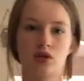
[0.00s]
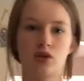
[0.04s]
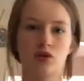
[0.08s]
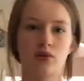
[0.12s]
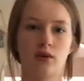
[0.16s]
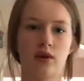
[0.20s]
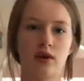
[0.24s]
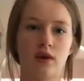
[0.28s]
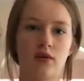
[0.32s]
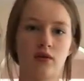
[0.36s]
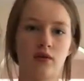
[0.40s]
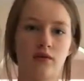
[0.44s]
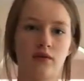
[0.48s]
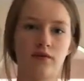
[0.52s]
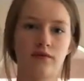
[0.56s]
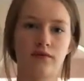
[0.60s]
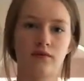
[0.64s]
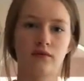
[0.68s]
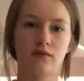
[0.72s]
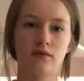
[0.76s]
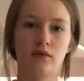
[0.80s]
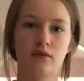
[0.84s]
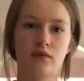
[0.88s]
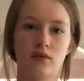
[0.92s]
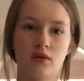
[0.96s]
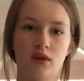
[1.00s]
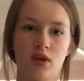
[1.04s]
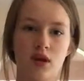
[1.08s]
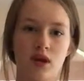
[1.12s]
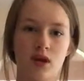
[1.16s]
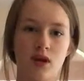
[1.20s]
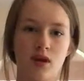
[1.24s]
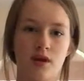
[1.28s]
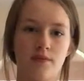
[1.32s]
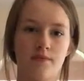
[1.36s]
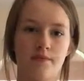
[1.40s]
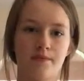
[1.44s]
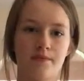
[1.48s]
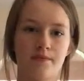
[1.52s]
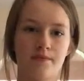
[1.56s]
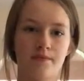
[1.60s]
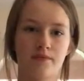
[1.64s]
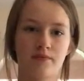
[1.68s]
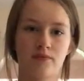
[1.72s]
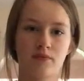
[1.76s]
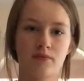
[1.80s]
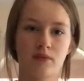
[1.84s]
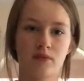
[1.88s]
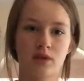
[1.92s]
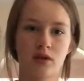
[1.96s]
12, um,
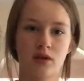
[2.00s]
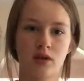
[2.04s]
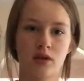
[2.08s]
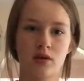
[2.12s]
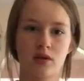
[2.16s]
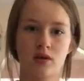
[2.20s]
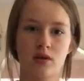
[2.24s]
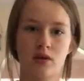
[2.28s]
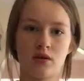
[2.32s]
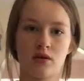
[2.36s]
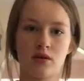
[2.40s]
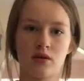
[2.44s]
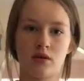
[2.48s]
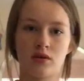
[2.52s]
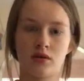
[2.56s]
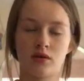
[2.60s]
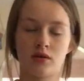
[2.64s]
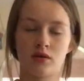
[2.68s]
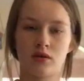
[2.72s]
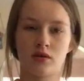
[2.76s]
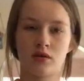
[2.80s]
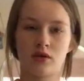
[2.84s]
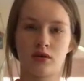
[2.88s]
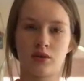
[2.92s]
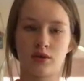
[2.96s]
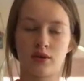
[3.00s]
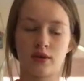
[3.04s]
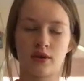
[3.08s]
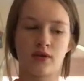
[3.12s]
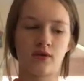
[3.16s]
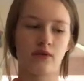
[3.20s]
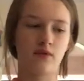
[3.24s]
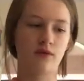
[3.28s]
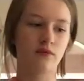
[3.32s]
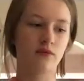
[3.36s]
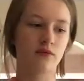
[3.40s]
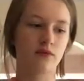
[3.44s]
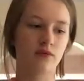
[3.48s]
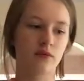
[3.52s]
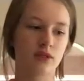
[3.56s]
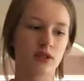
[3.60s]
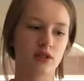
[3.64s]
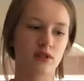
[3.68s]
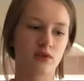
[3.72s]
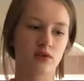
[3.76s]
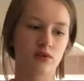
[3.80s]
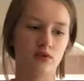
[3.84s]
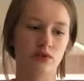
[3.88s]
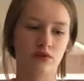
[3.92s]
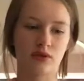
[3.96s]
12 what's
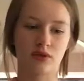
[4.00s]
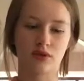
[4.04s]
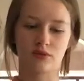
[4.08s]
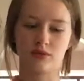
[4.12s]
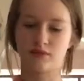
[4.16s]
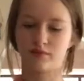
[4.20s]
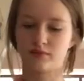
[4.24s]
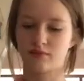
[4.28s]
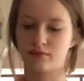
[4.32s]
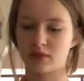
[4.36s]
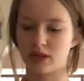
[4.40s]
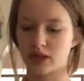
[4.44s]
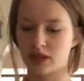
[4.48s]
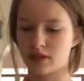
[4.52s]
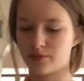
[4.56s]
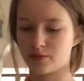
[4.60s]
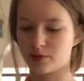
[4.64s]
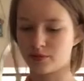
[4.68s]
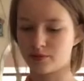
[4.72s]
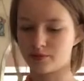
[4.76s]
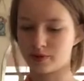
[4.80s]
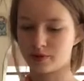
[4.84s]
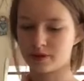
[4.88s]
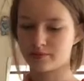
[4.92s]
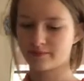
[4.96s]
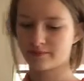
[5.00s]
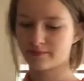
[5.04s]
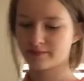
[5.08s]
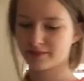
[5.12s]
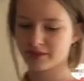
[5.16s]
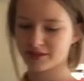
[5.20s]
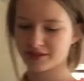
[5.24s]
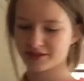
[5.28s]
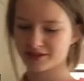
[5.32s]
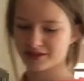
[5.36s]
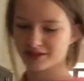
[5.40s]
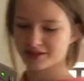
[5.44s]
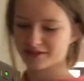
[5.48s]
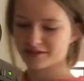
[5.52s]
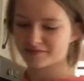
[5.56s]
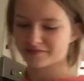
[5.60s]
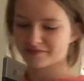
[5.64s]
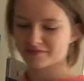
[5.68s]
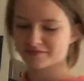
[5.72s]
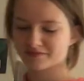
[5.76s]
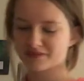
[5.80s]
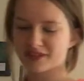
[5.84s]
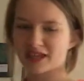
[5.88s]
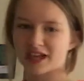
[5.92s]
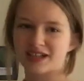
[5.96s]
called, thingy bobs.
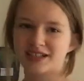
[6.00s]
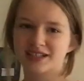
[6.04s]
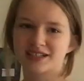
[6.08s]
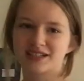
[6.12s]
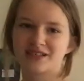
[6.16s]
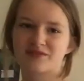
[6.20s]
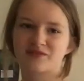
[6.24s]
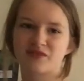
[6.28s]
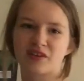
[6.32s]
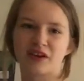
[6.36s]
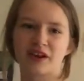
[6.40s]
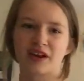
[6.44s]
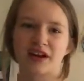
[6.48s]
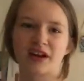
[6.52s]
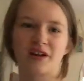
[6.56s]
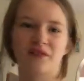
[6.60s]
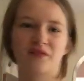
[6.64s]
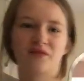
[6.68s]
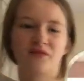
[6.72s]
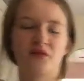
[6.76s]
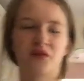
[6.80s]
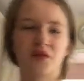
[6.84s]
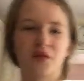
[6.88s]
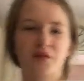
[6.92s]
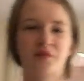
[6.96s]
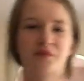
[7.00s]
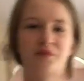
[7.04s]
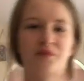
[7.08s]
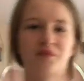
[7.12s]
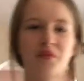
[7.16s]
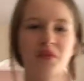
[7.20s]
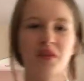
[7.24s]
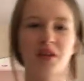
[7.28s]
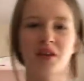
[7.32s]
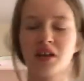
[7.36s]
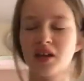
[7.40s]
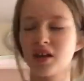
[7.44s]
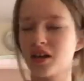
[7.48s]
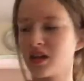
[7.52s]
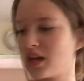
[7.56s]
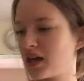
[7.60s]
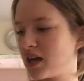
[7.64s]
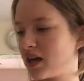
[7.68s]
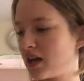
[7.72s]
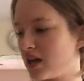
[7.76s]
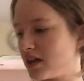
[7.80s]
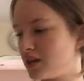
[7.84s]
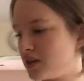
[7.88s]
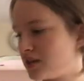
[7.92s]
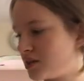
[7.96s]
That's very helpful.
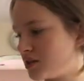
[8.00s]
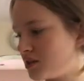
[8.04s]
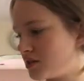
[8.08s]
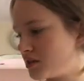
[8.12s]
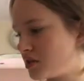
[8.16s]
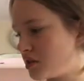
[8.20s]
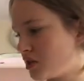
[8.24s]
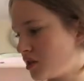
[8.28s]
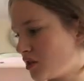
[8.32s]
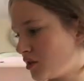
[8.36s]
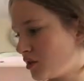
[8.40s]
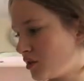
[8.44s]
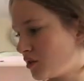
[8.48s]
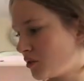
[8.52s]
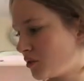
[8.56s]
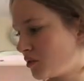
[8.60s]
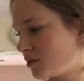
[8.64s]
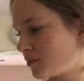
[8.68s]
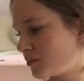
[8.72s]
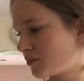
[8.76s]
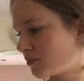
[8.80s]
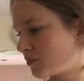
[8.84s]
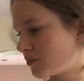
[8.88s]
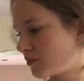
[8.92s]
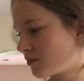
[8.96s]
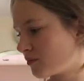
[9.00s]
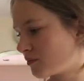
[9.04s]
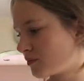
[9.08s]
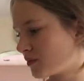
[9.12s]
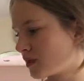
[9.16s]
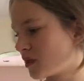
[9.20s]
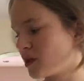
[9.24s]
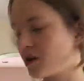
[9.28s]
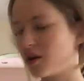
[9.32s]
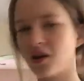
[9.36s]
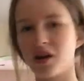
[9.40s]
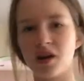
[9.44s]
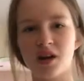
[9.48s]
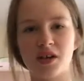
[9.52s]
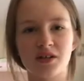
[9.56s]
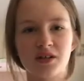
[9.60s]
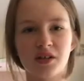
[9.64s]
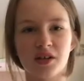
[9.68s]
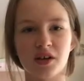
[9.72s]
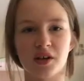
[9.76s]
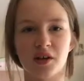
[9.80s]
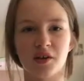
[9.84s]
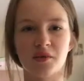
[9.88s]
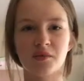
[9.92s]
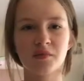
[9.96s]
And two, I
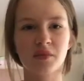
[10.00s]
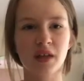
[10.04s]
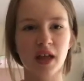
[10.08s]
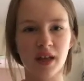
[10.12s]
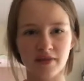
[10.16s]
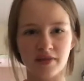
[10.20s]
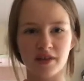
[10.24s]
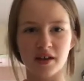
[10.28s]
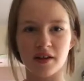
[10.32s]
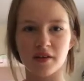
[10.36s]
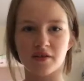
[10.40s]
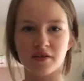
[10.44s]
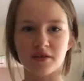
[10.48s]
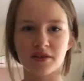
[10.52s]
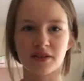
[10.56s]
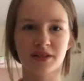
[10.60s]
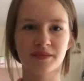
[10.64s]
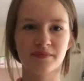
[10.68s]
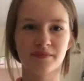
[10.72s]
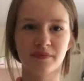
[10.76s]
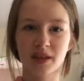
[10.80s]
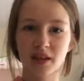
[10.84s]
don't know, those.